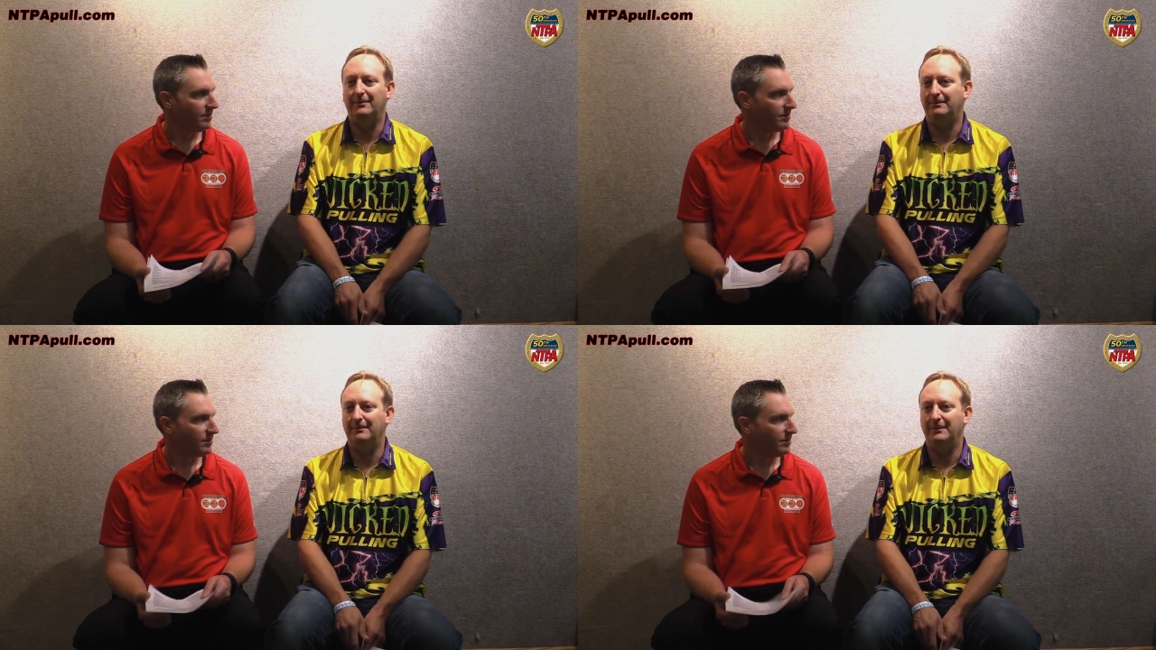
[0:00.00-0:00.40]

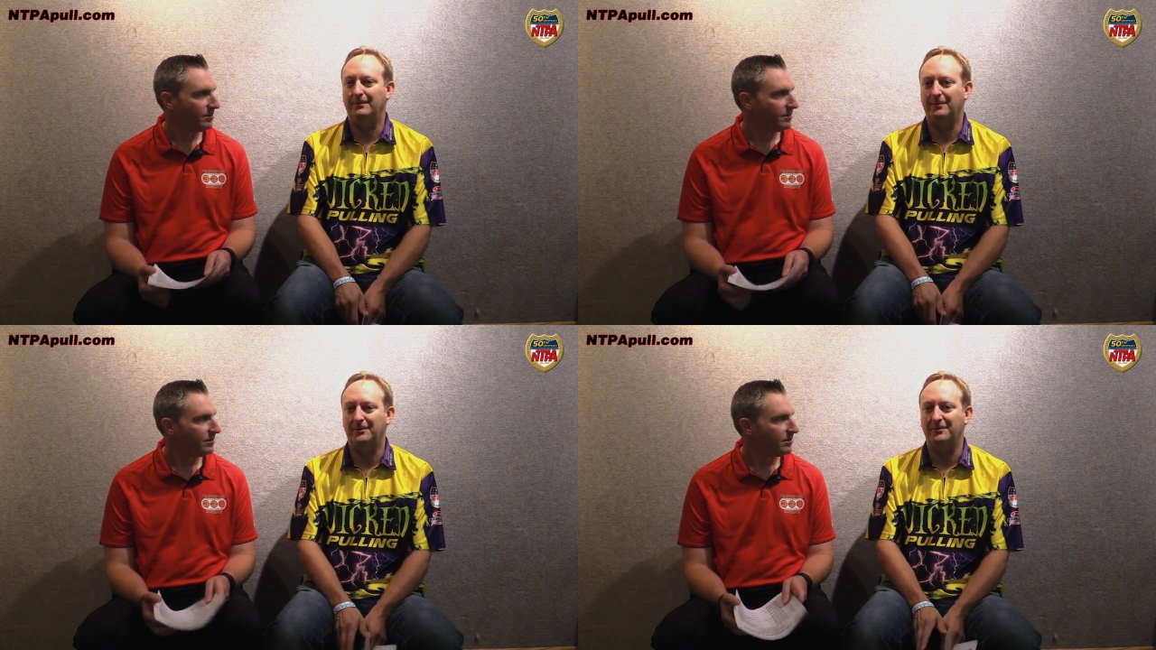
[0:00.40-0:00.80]
Speaker 1: we
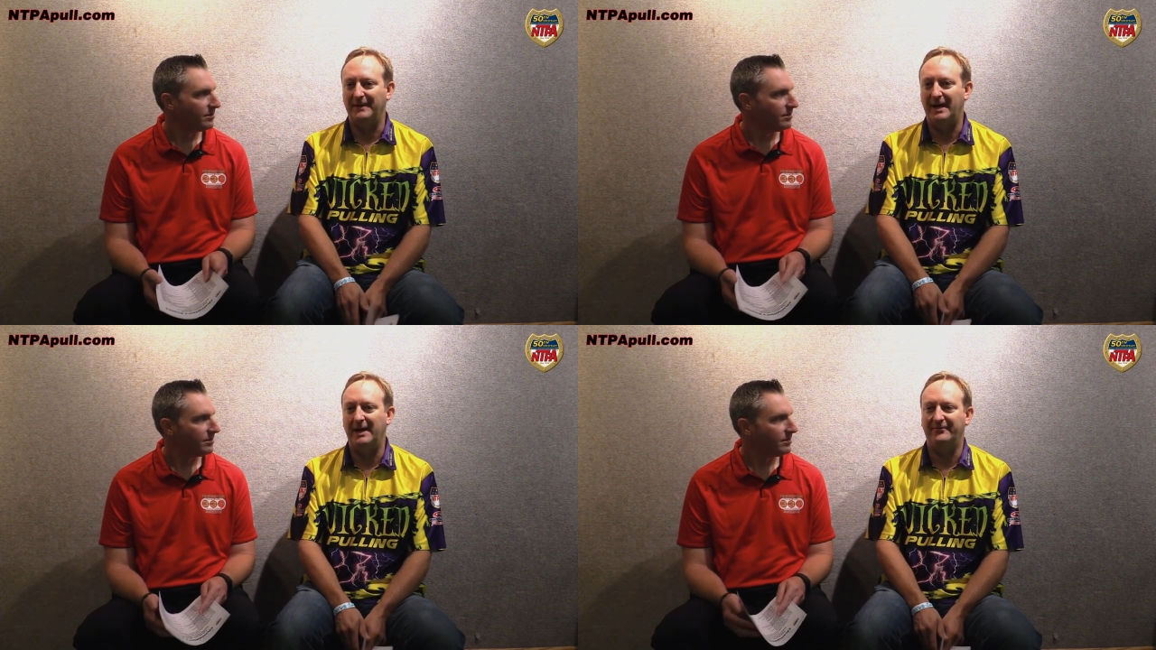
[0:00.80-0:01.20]
worked with
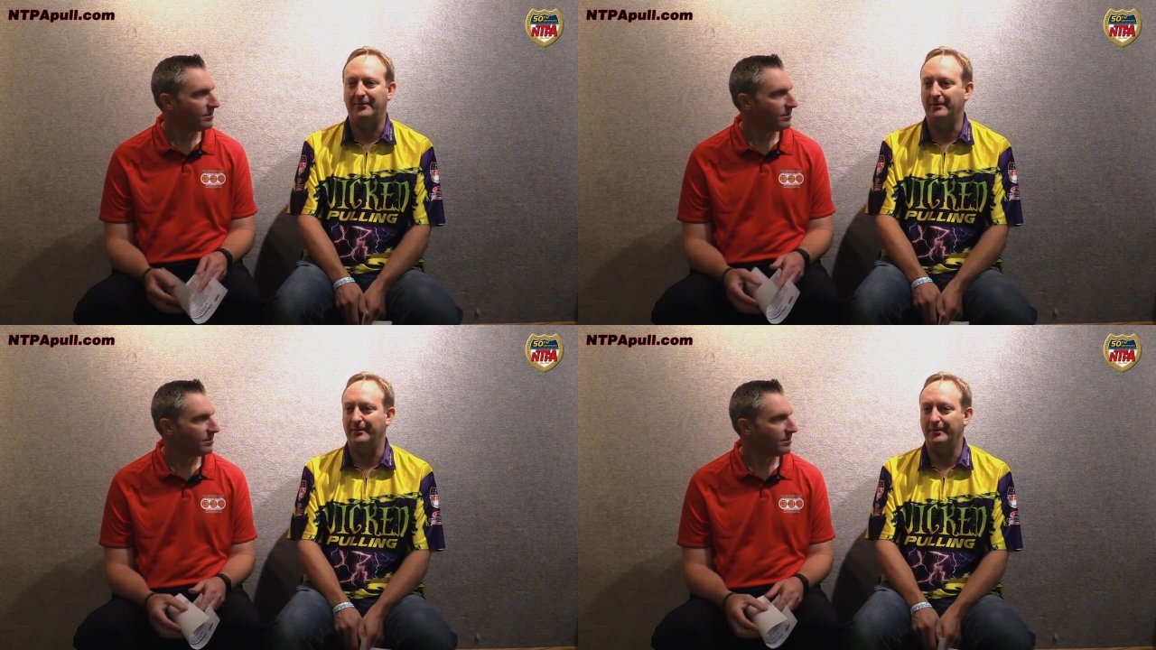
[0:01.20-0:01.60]
that
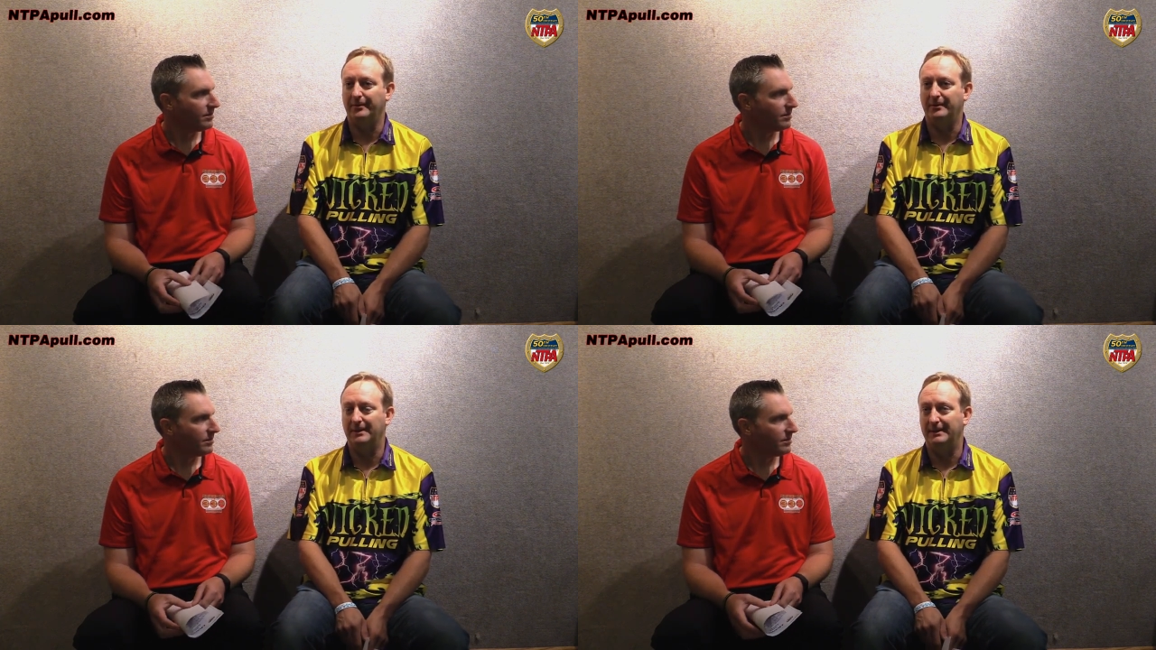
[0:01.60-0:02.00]
for,
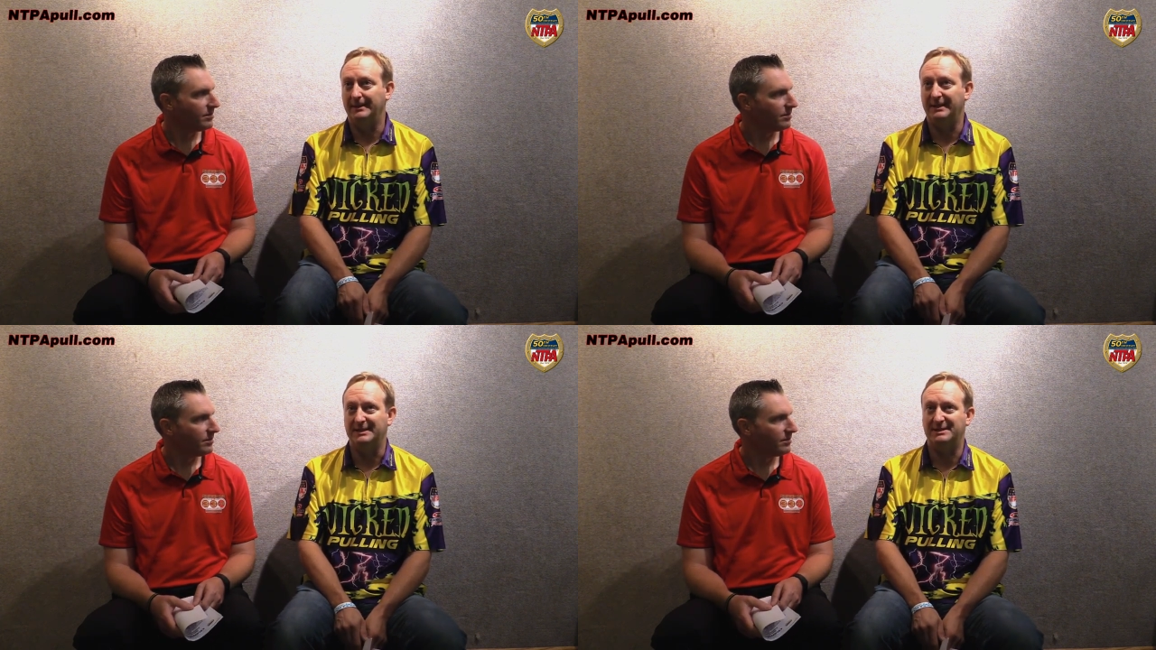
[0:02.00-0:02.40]

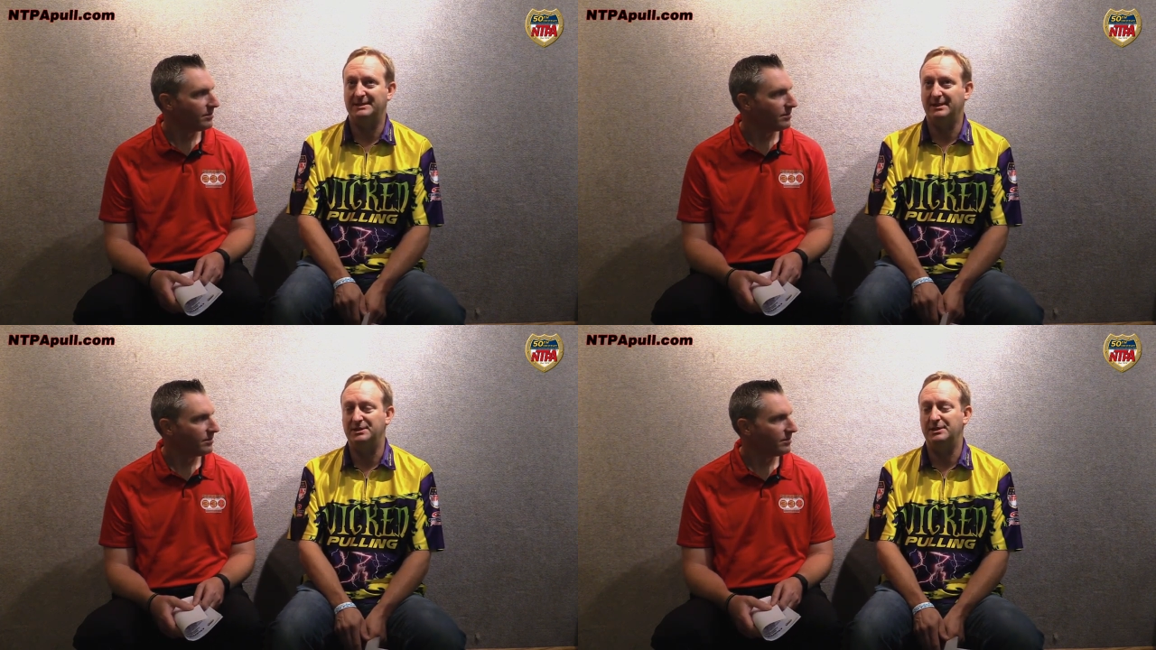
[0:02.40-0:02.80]
I guess,
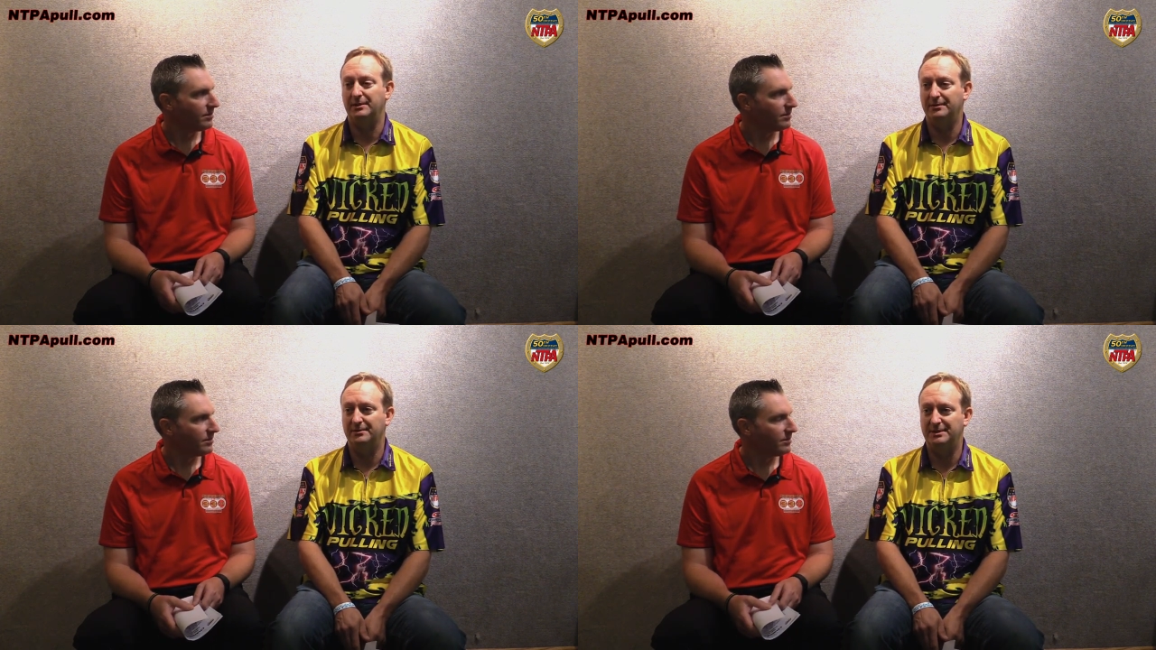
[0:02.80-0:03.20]
six
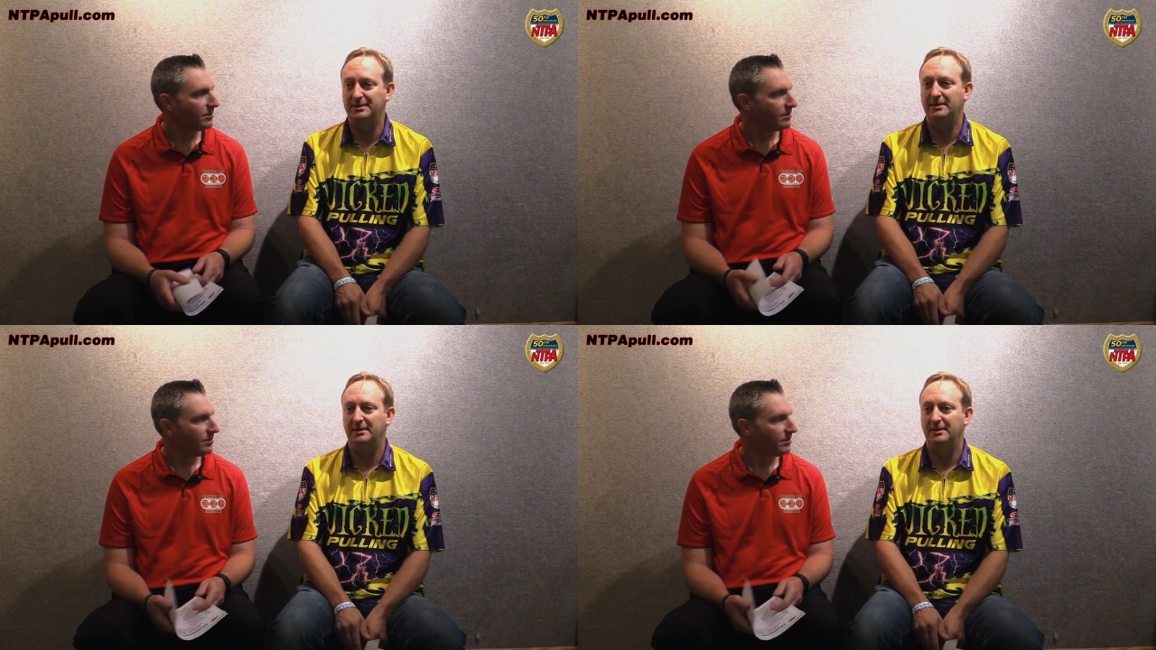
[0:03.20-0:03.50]
years.